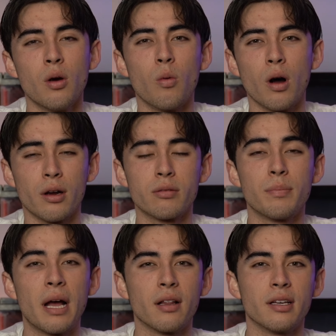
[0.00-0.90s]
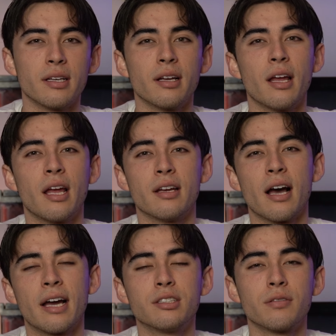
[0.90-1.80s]
water repelling, and
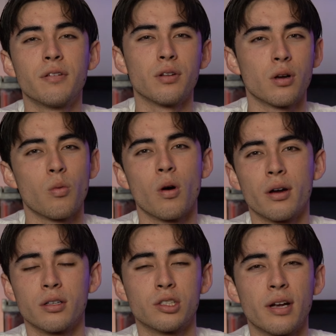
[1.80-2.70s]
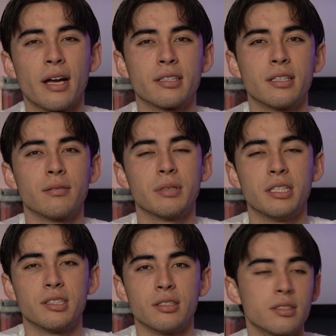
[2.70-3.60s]
hydrophilic, water attracting
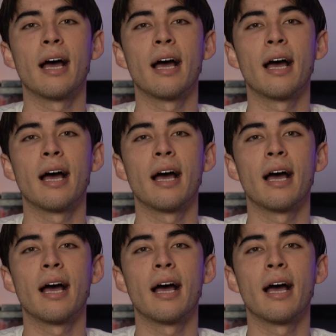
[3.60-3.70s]
regions.